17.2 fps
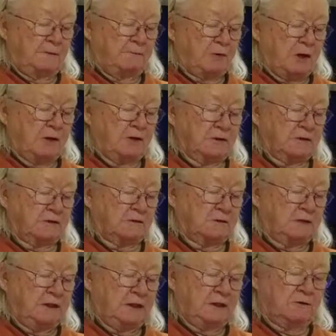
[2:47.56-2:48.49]
He brought
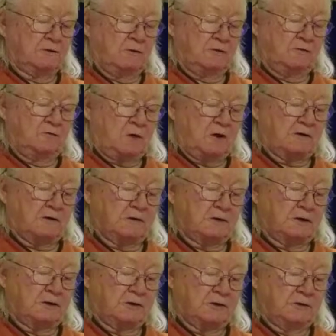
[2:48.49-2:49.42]
clean, cold water
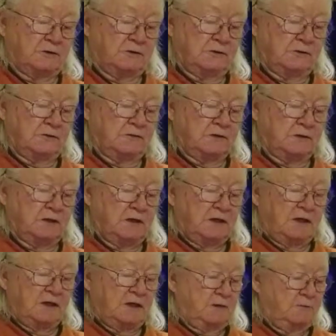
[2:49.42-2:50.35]
to the crew.
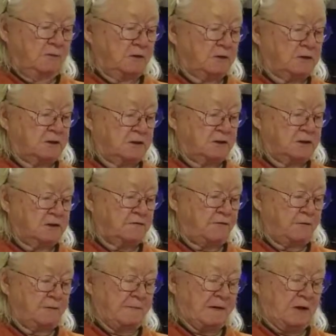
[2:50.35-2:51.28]
He worked at this
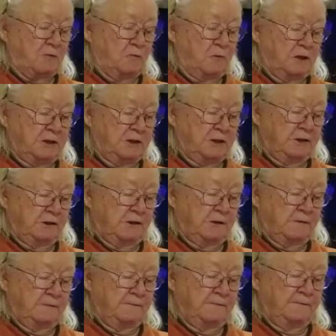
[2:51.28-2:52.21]
for about 1
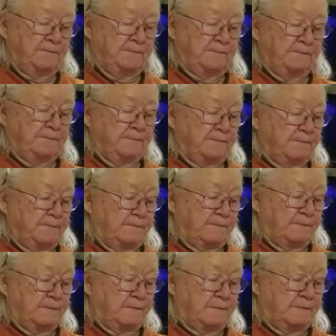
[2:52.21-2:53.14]
year,
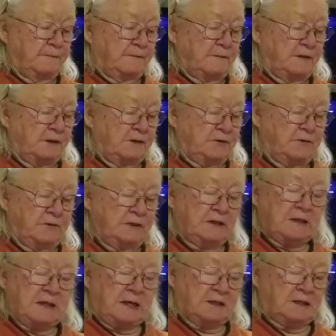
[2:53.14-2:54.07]
and during
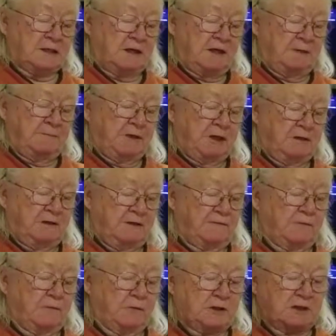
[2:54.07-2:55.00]
that time he
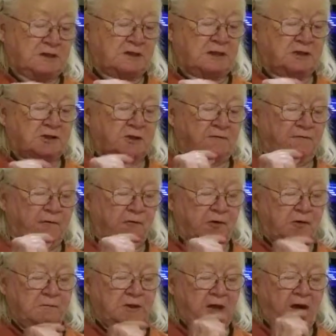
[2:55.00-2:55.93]
lived with a section
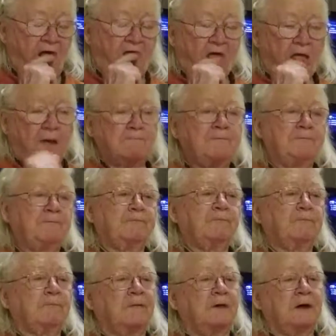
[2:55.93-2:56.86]
foreman
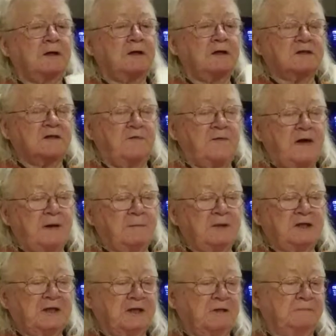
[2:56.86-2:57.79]
and his
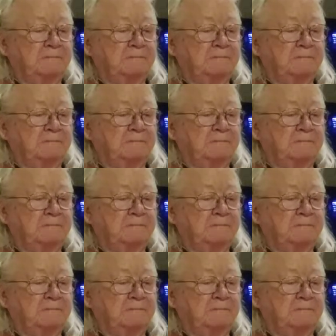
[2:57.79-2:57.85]
family.